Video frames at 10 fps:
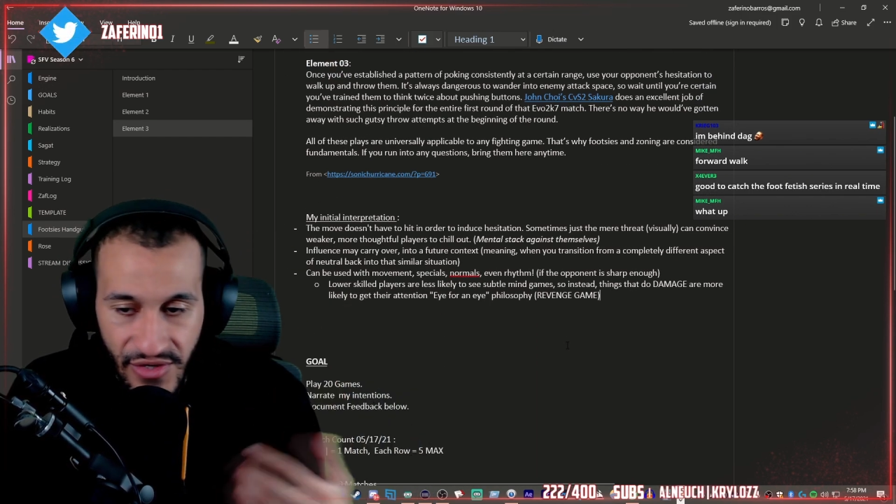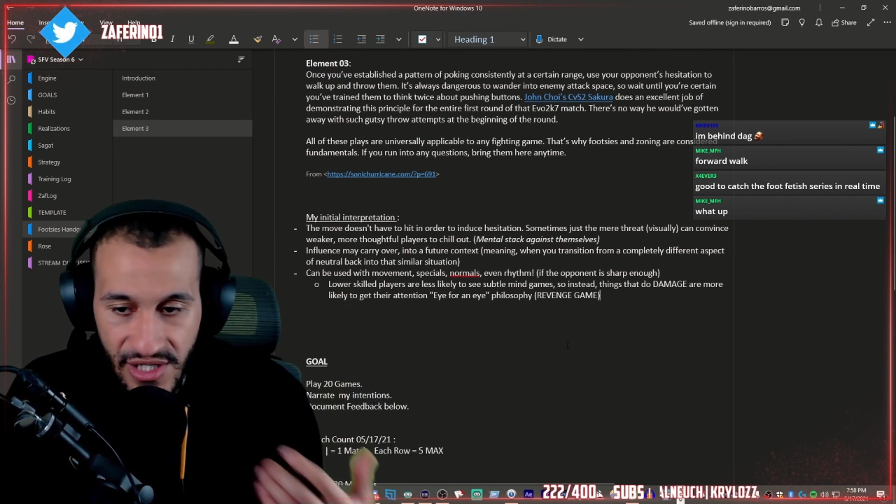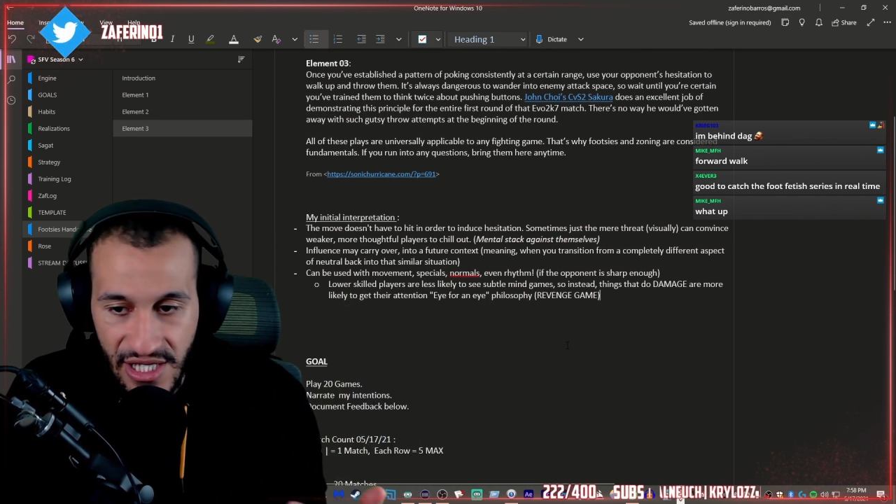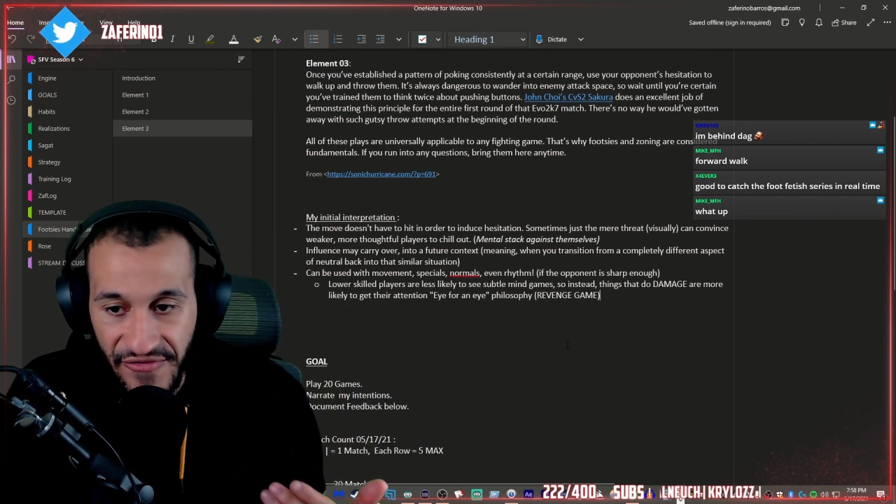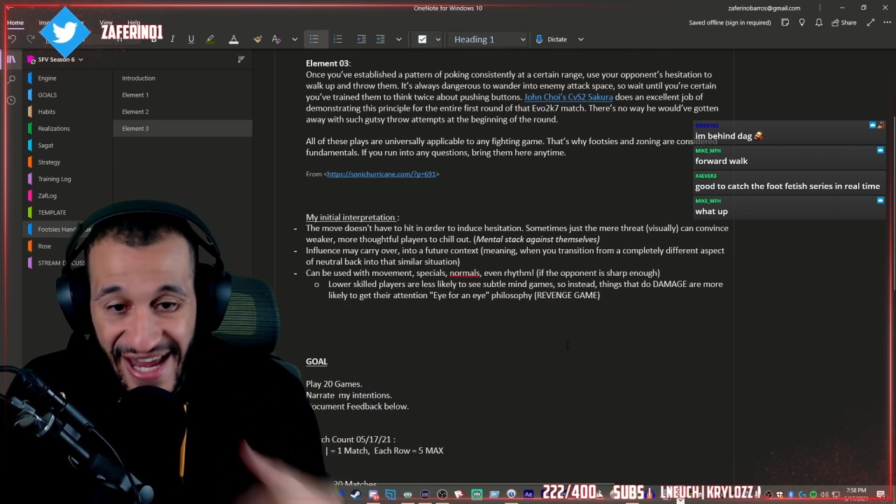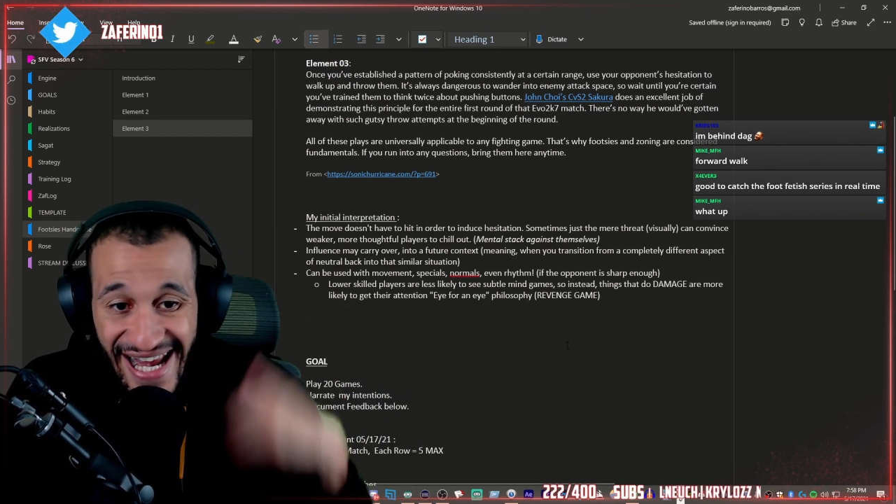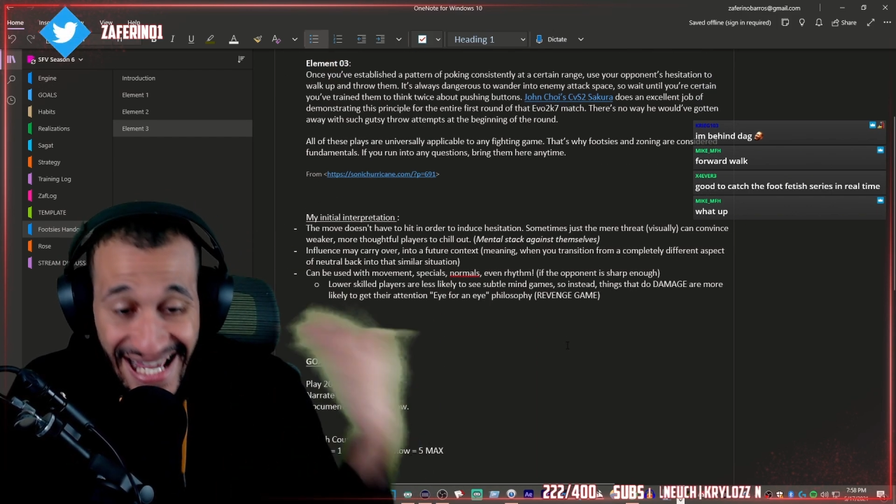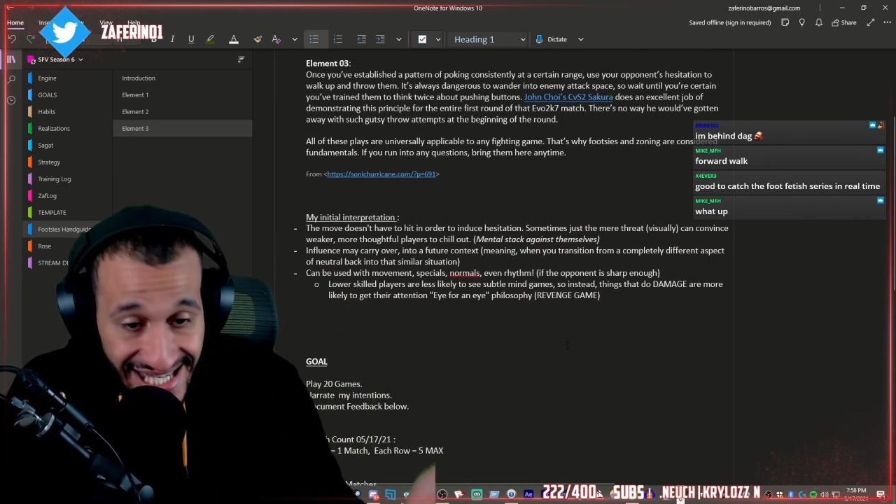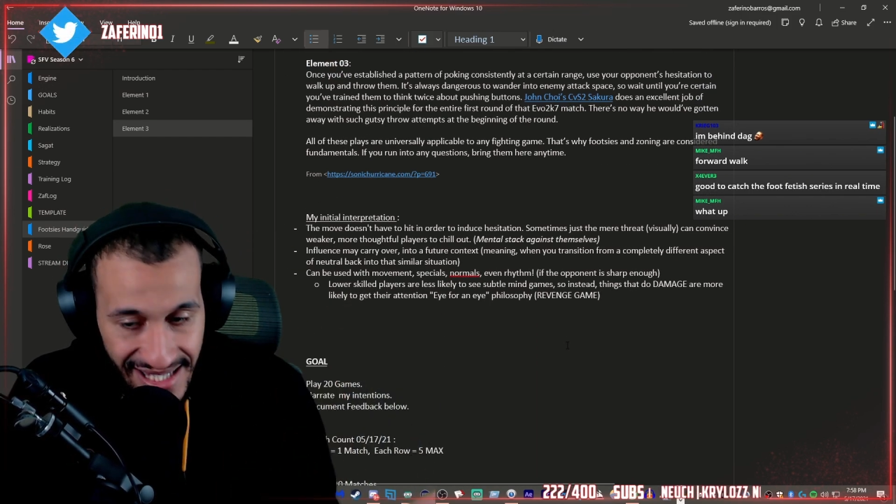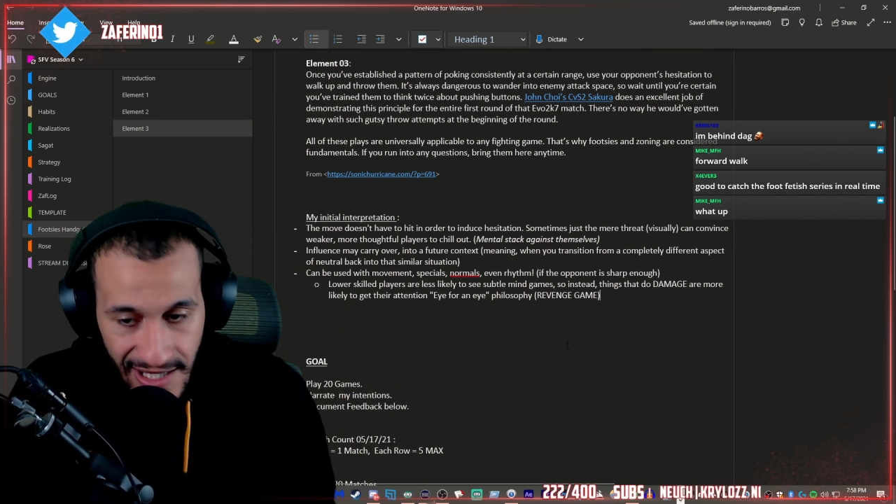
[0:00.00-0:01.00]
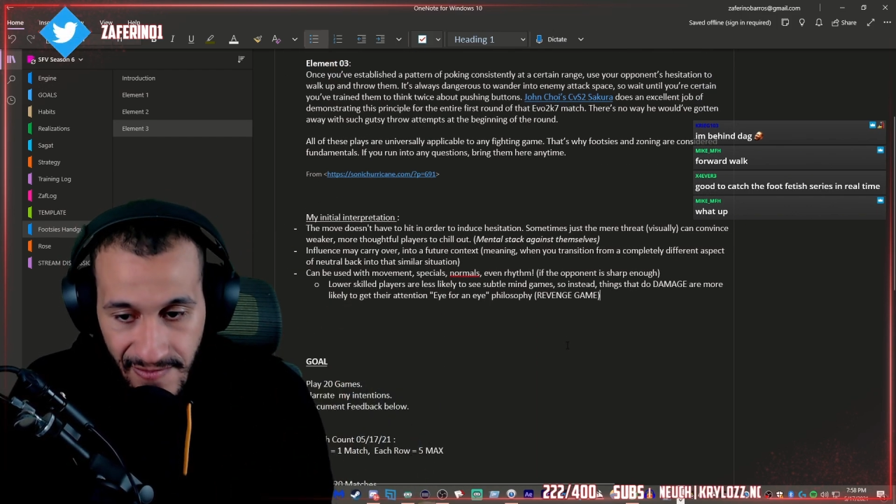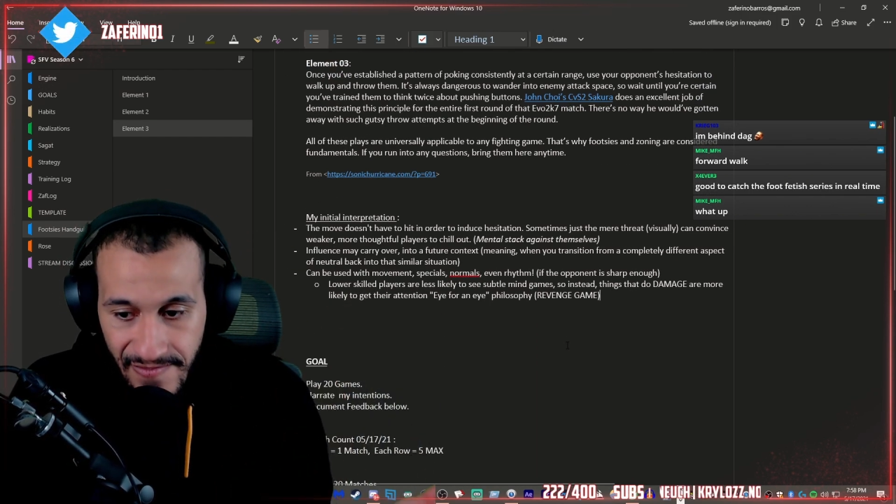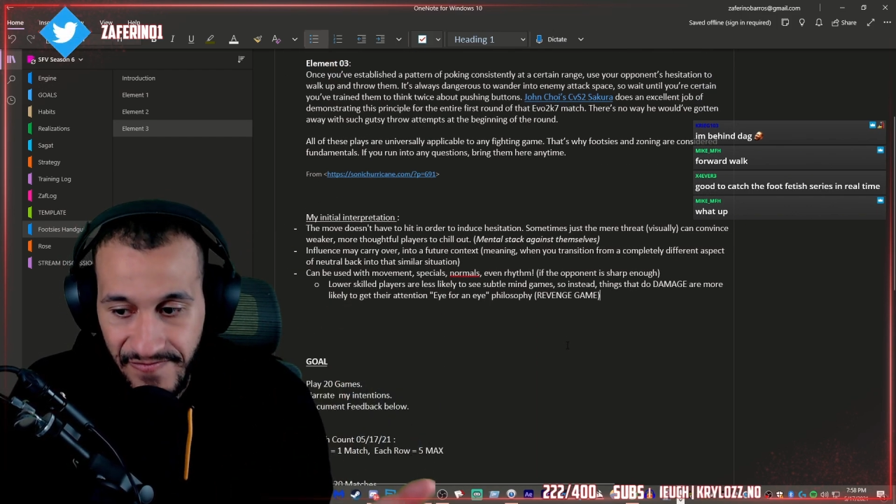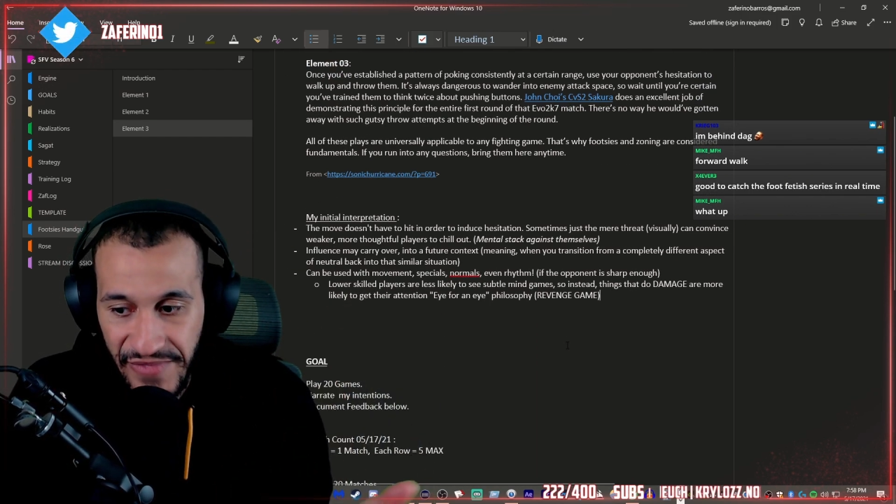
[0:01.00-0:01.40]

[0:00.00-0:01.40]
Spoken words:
stuff that hits them,